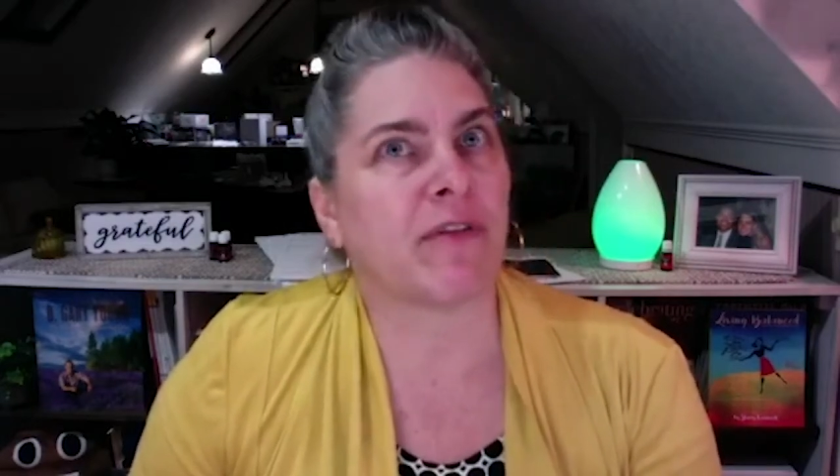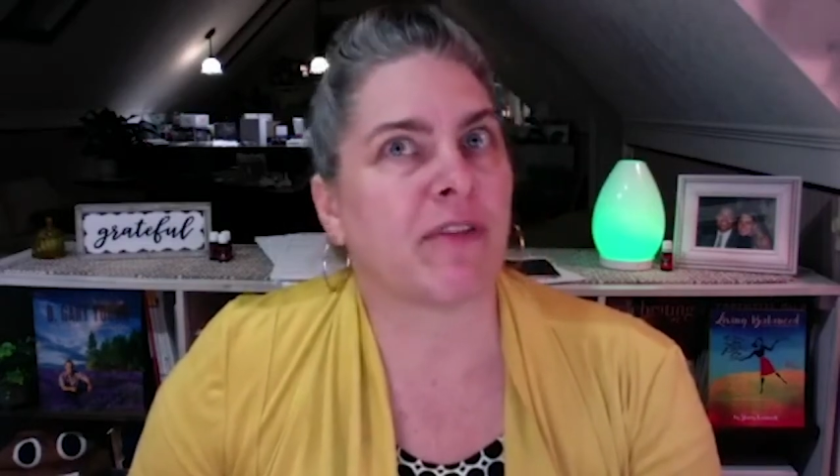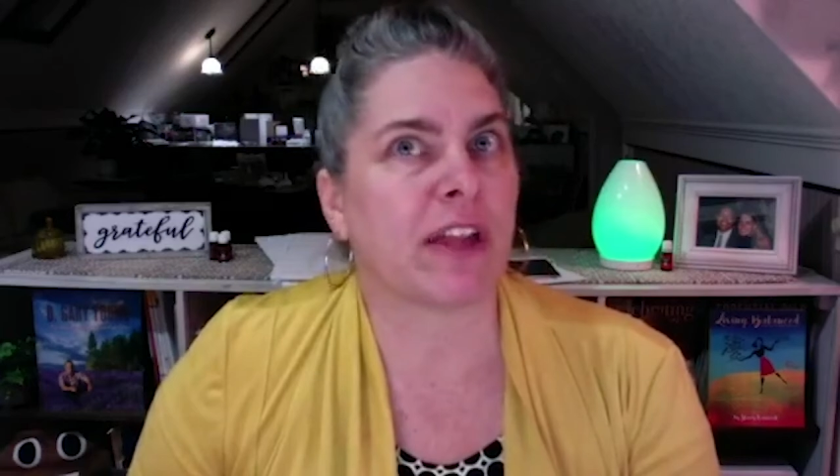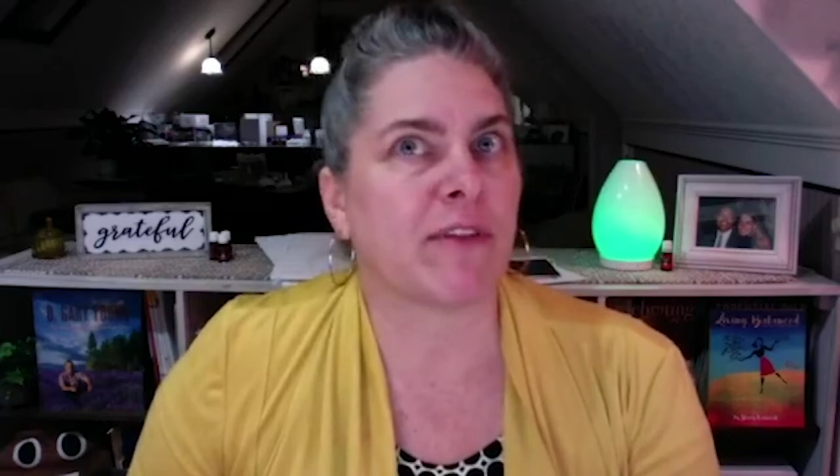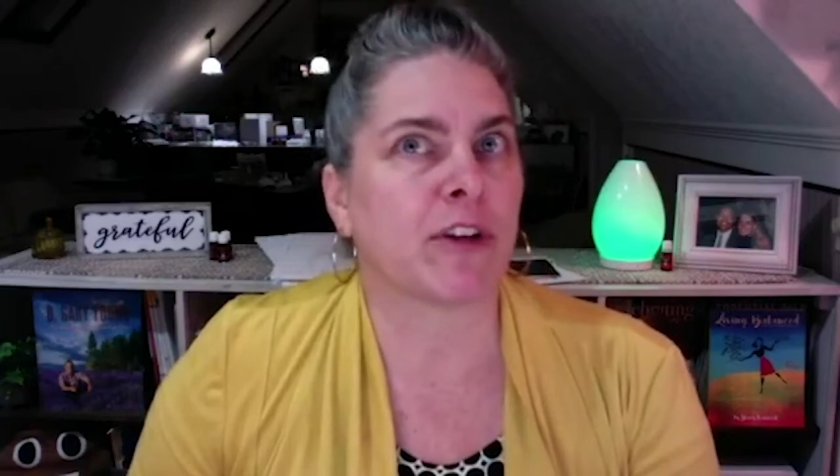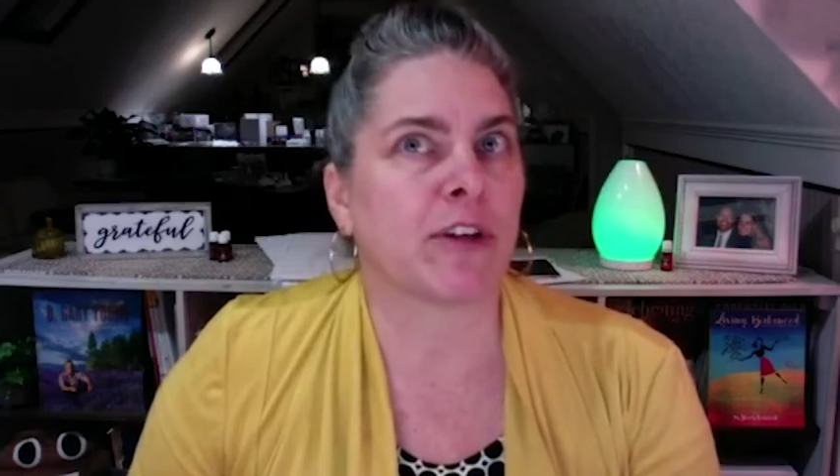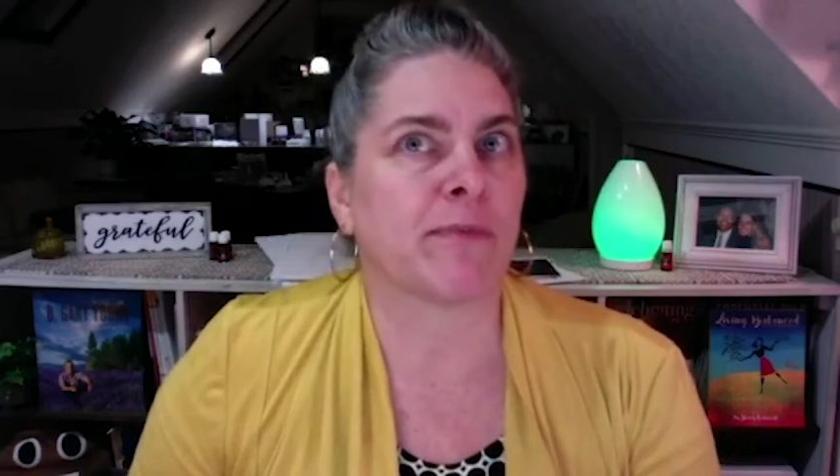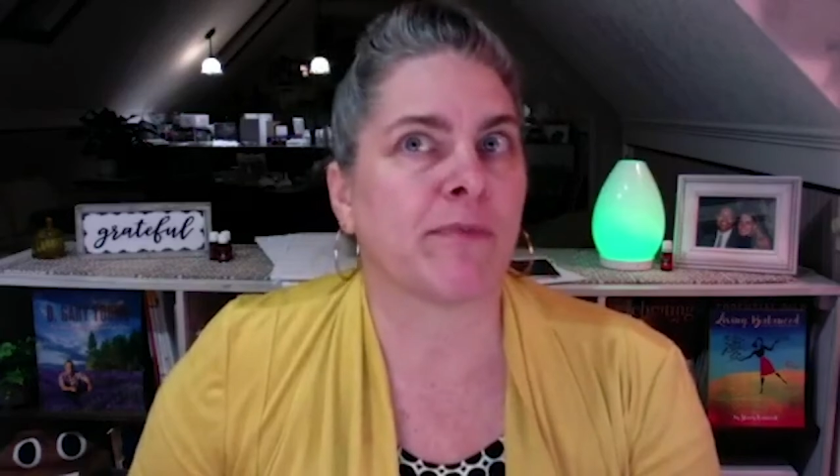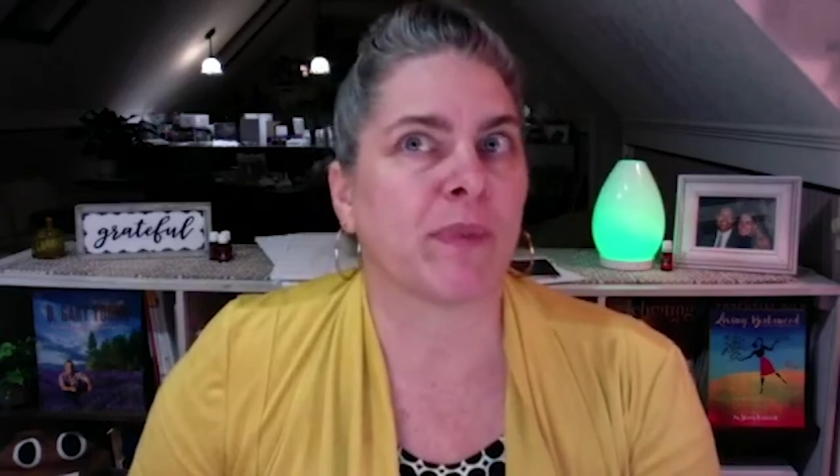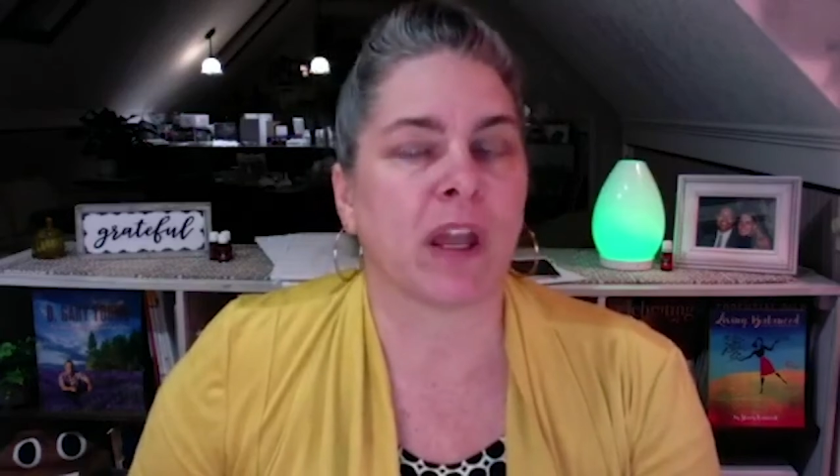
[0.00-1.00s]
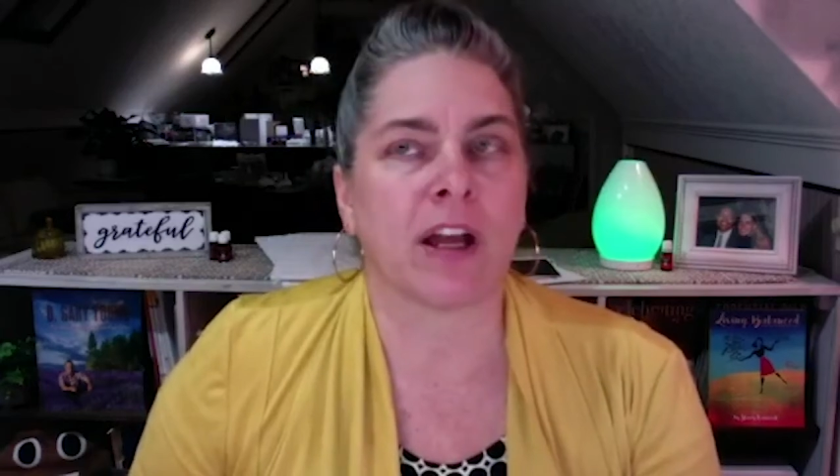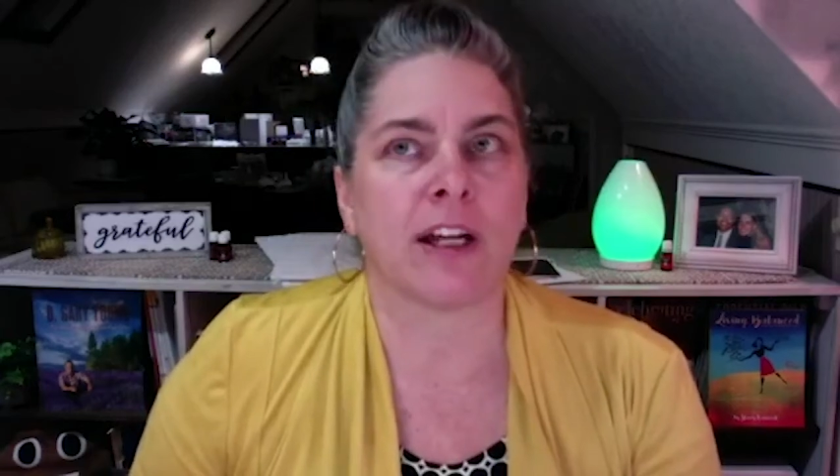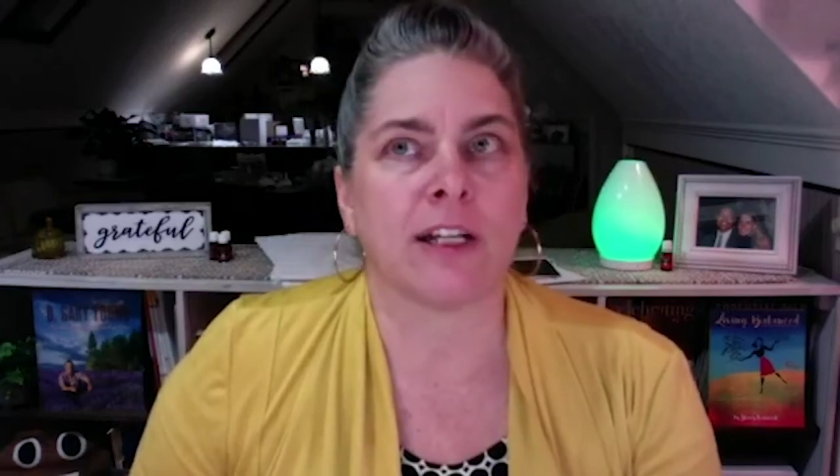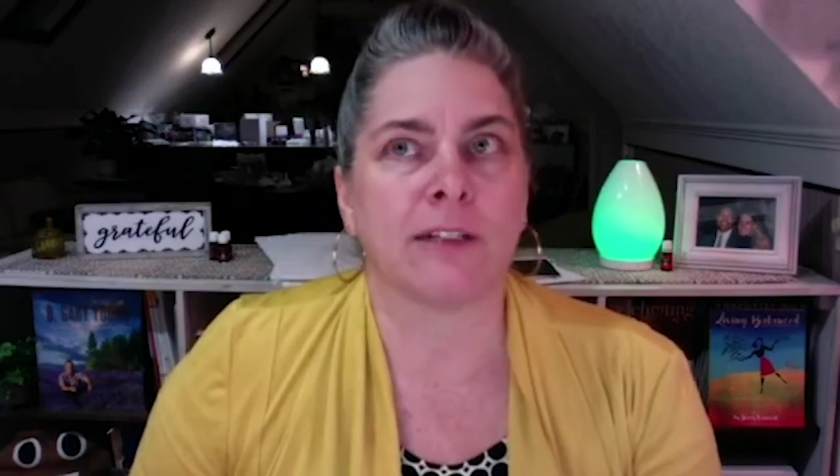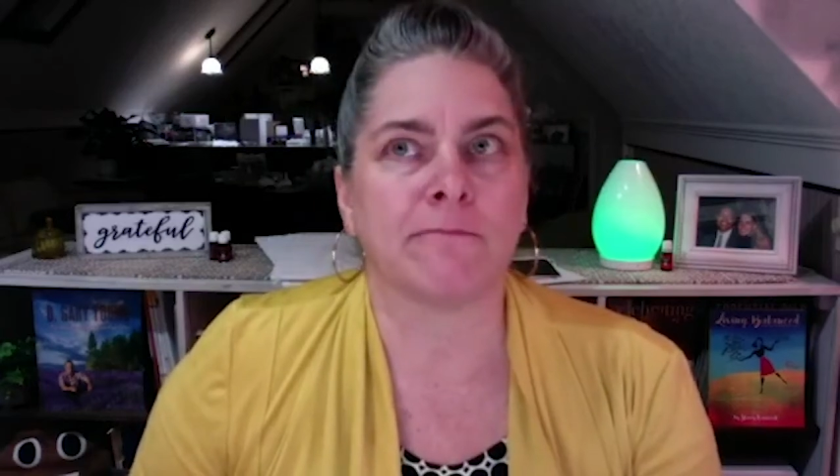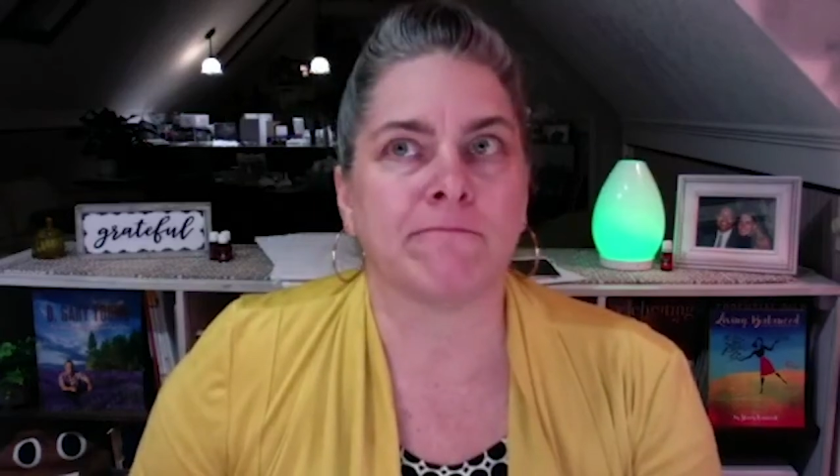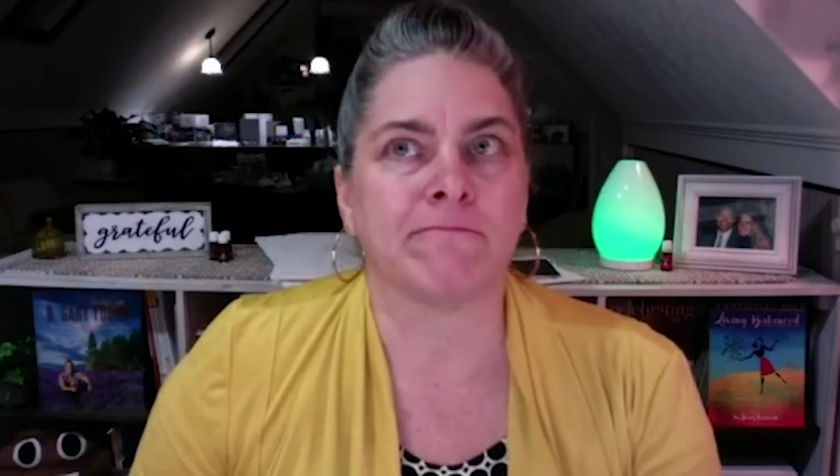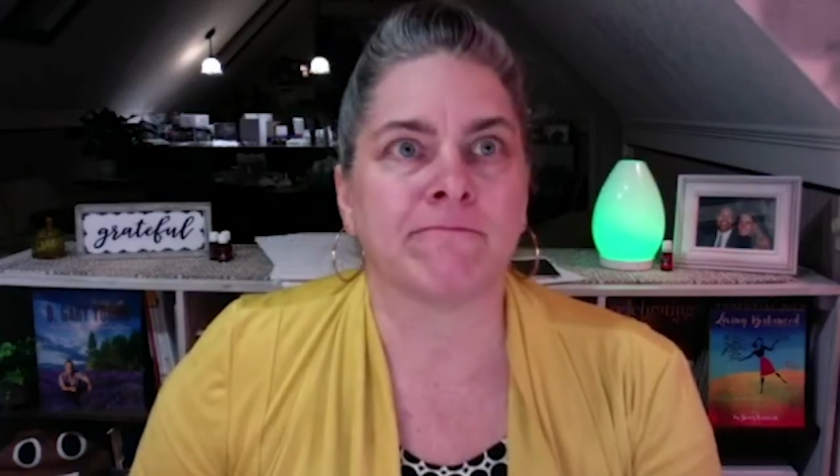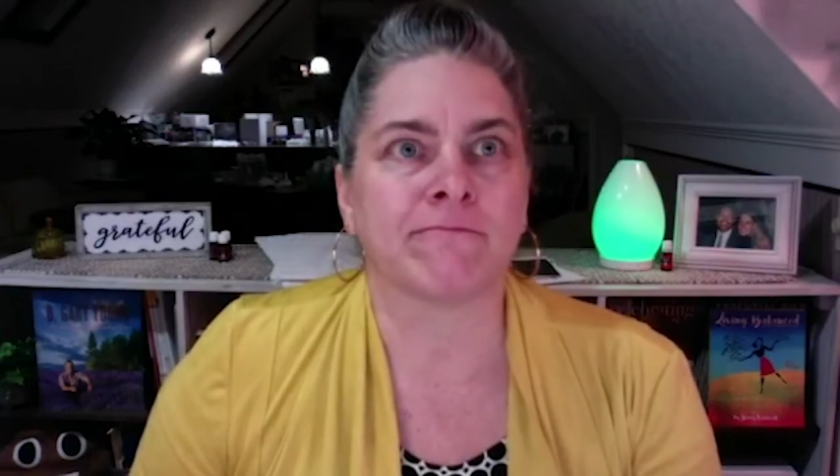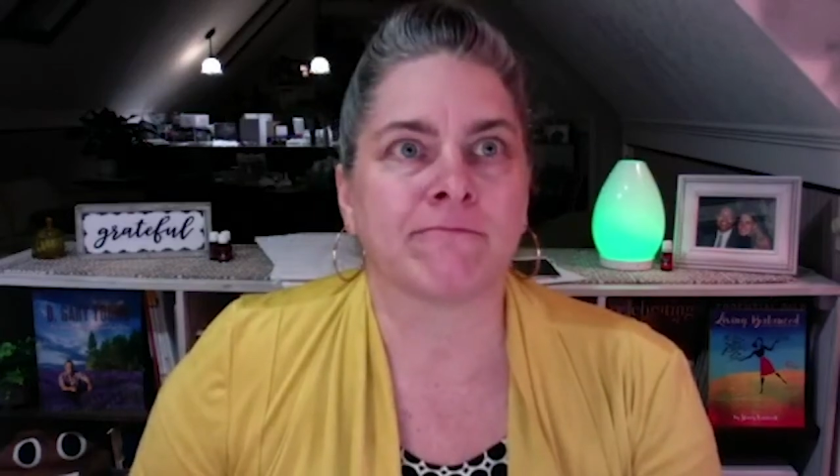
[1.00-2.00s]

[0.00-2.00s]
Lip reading: flavored, sort